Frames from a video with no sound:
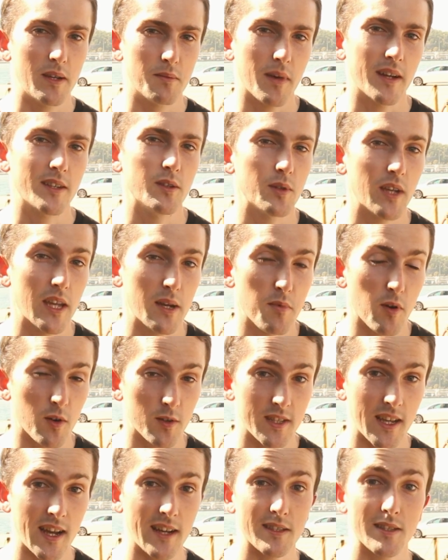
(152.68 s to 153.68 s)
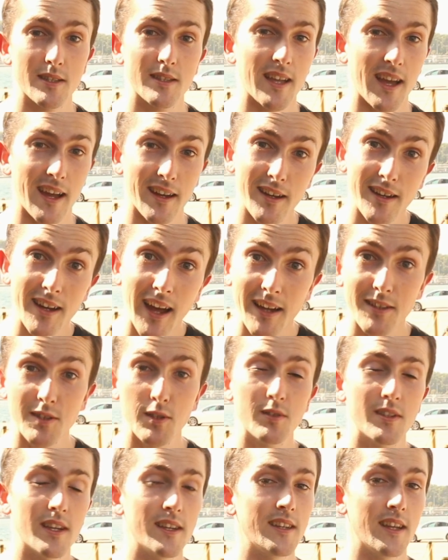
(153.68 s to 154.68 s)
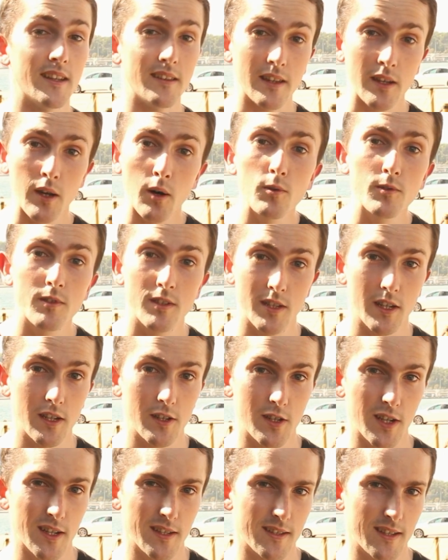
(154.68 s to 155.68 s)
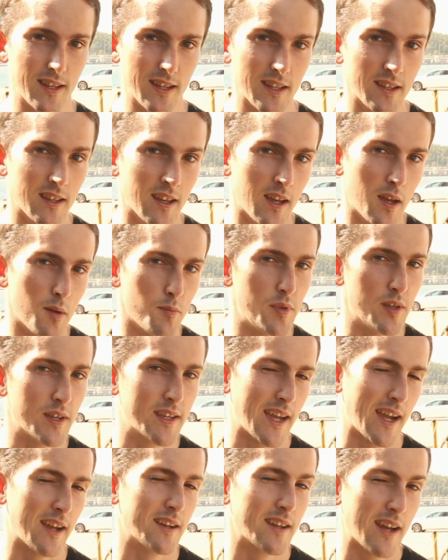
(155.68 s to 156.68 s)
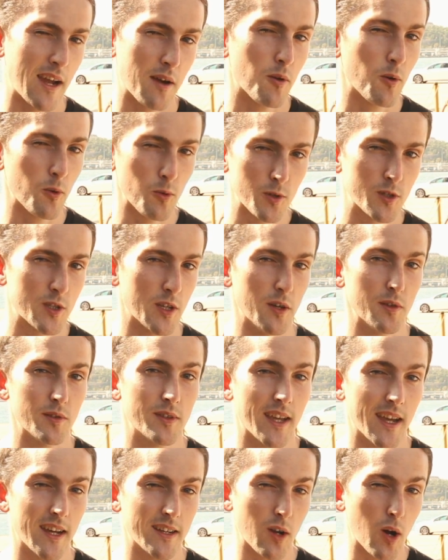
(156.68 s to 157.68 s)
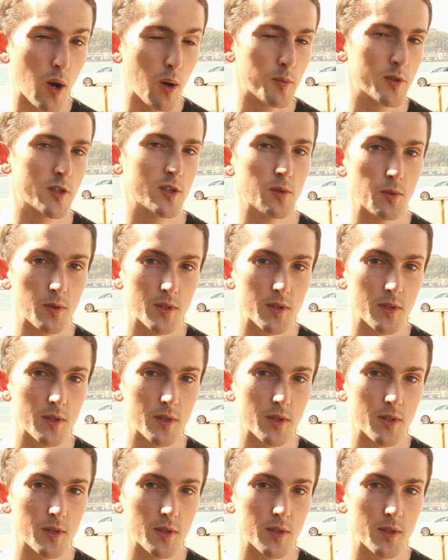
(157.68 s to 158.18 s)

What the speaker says: manual gearbox as standard, as you did in the old Ceed GT, but you can now also get an optional